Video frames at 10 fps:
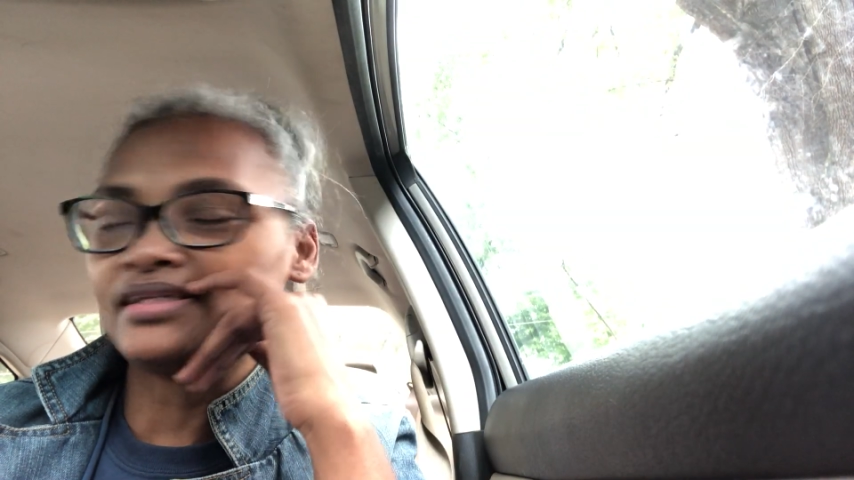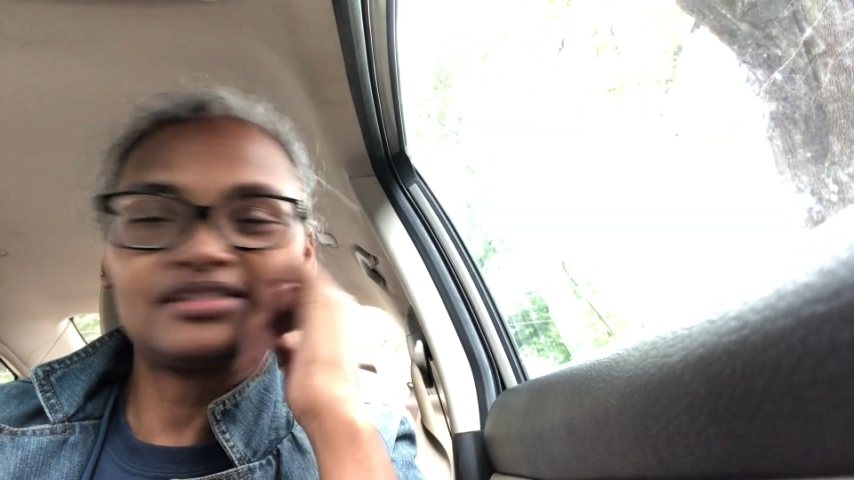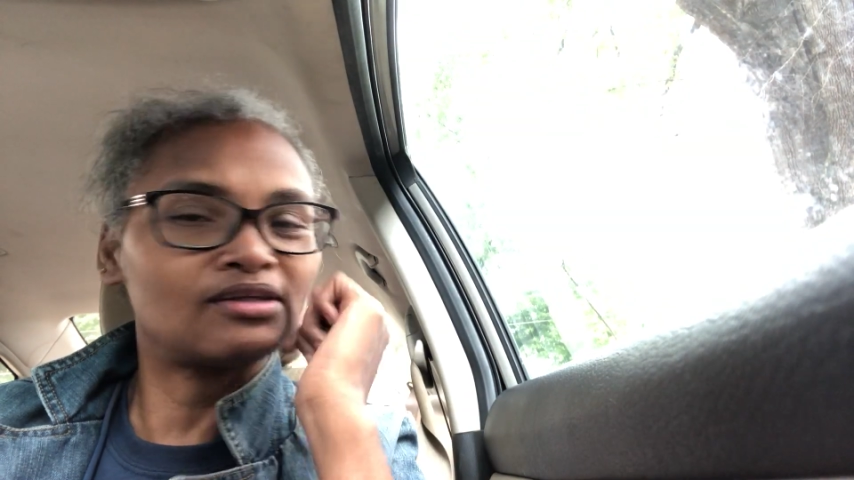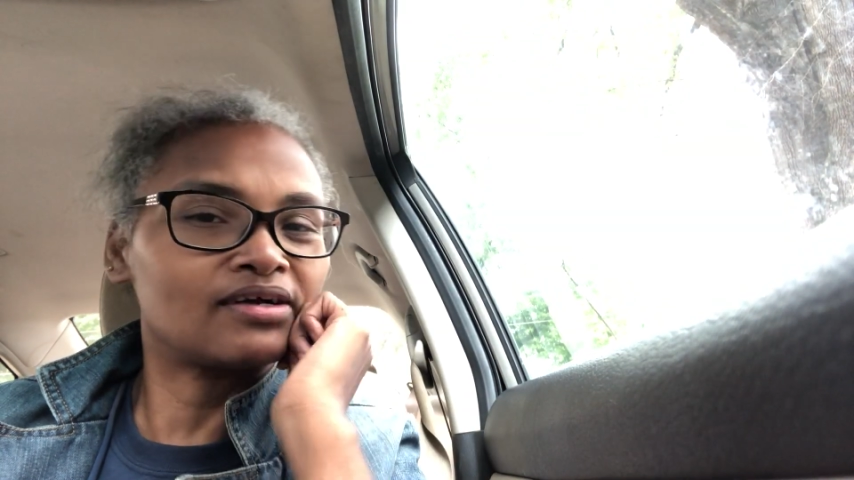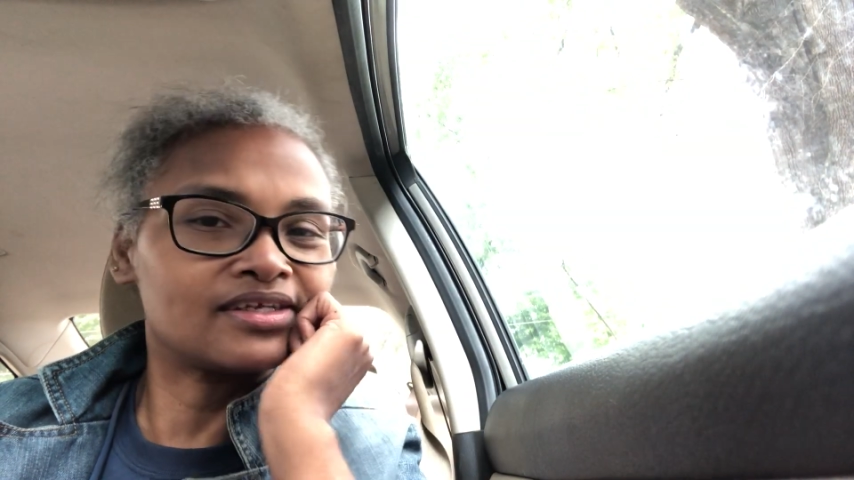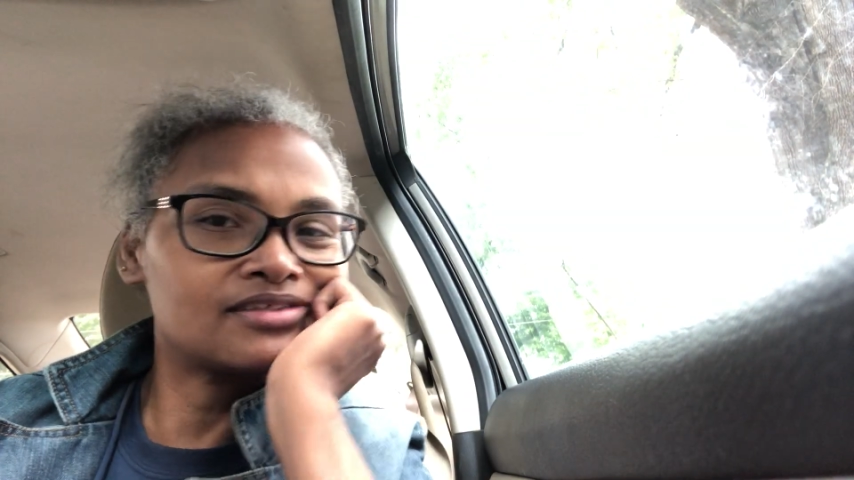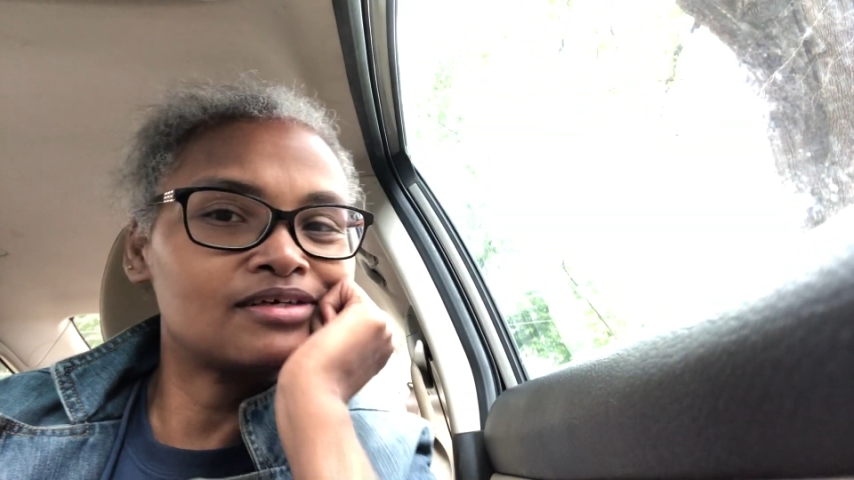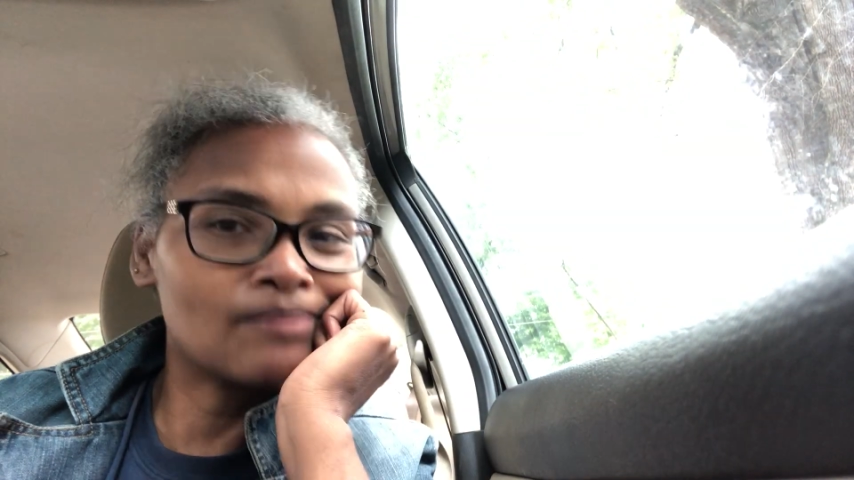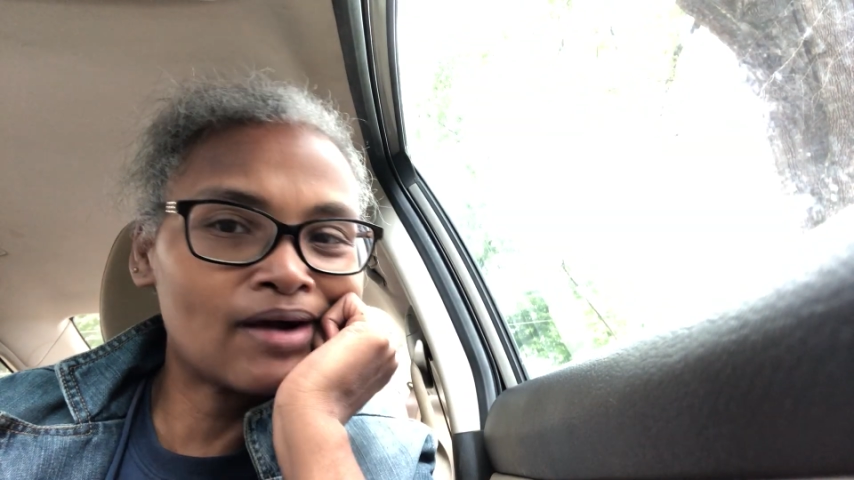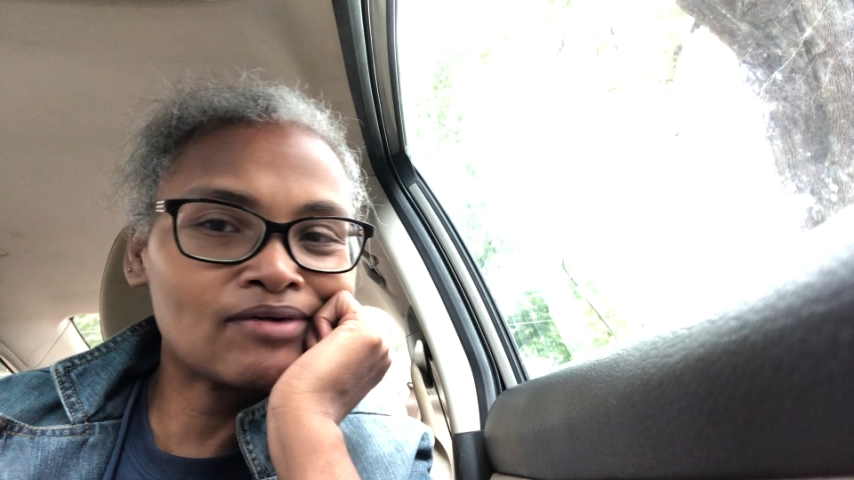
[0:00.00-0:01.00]
is starting
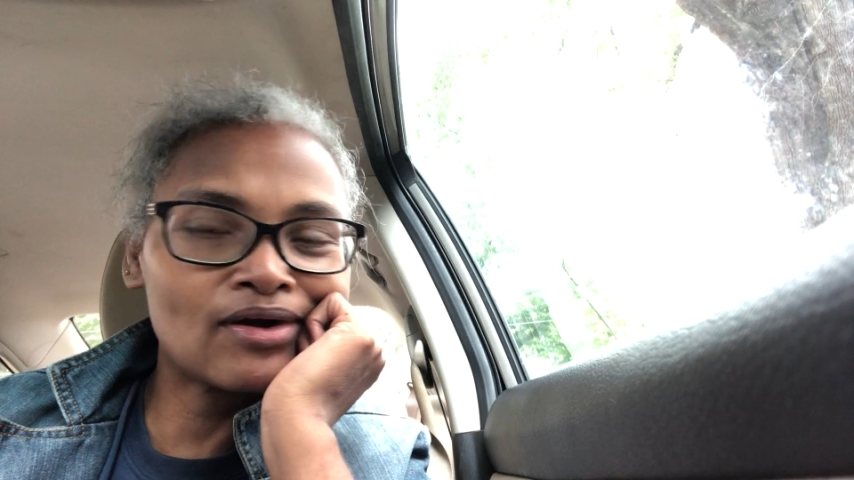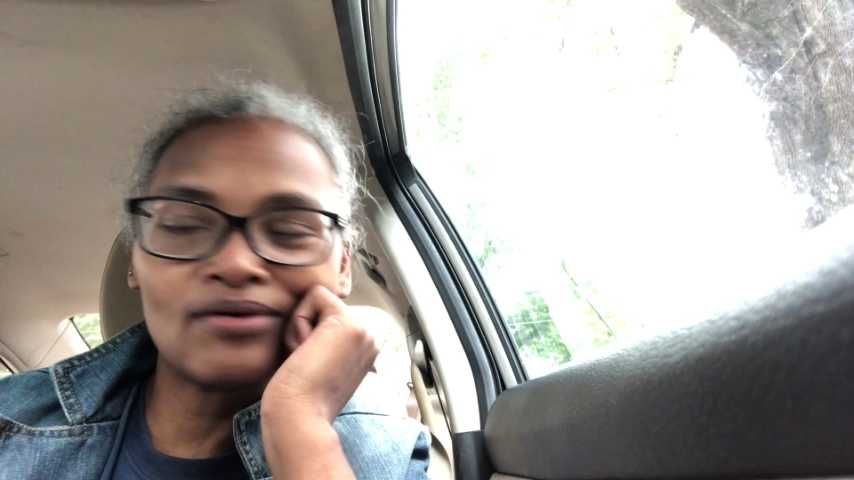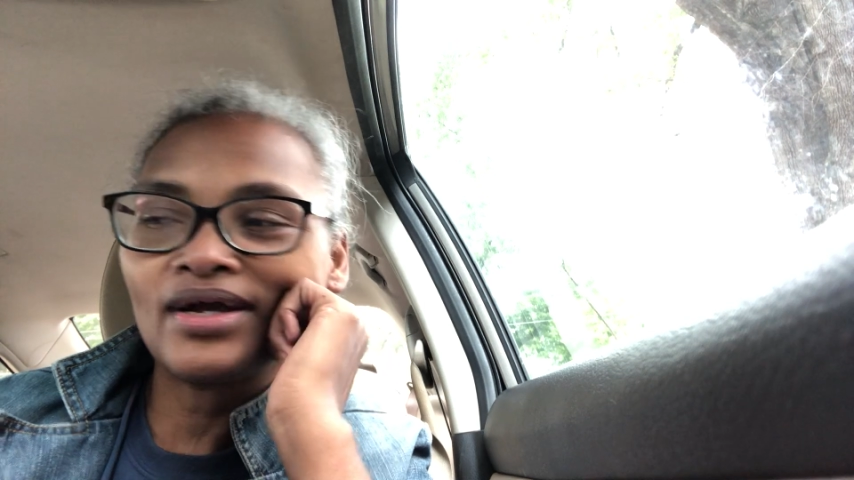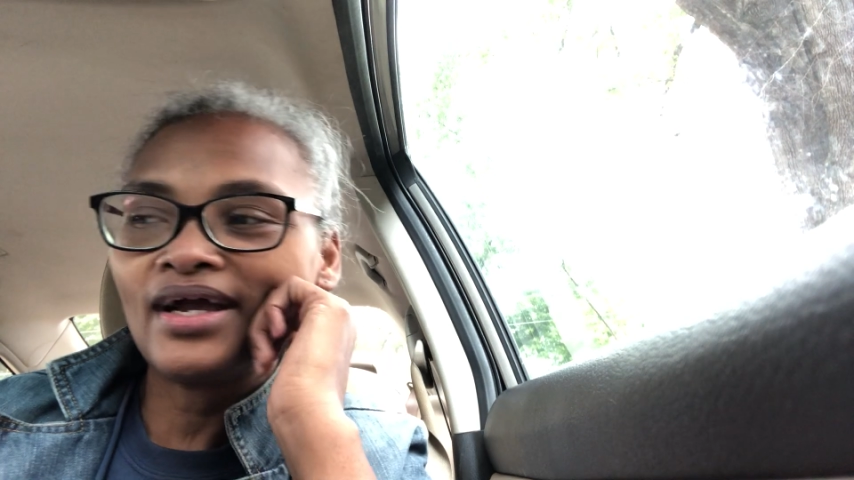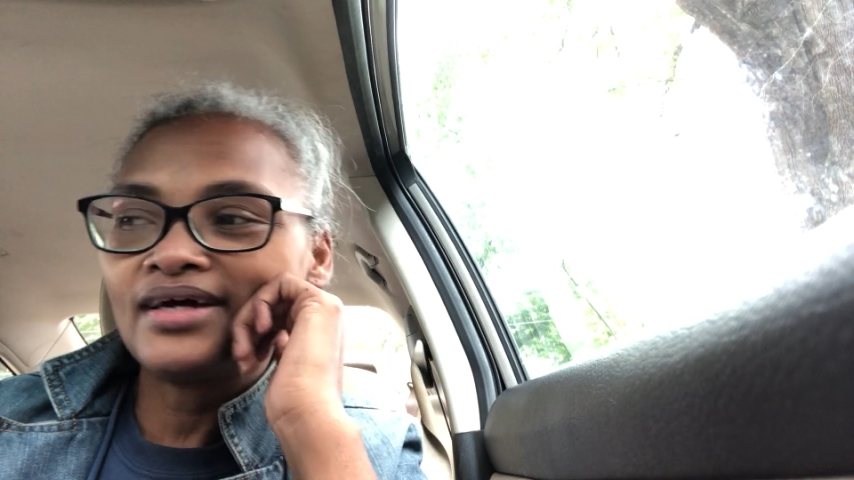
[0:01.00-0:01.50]
tomorrow.